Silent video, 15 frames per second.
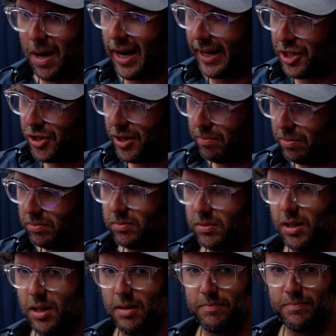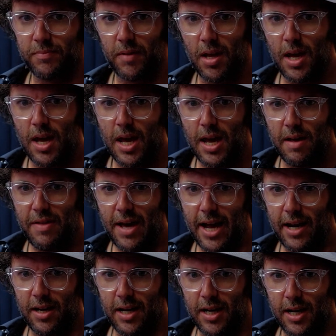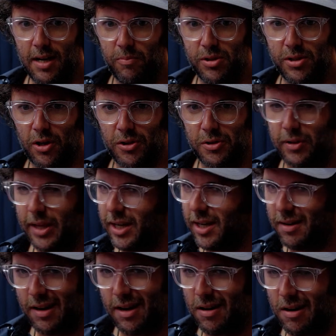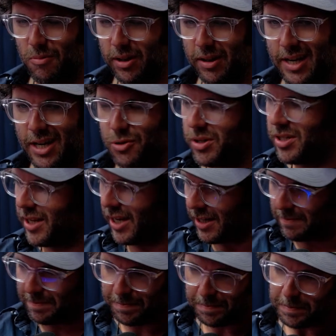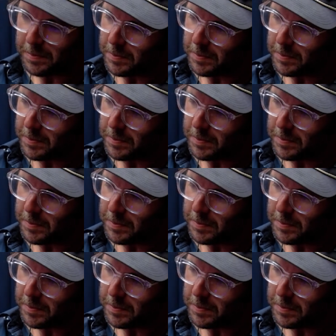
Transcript: Pocket Chip. That was also like a really interesting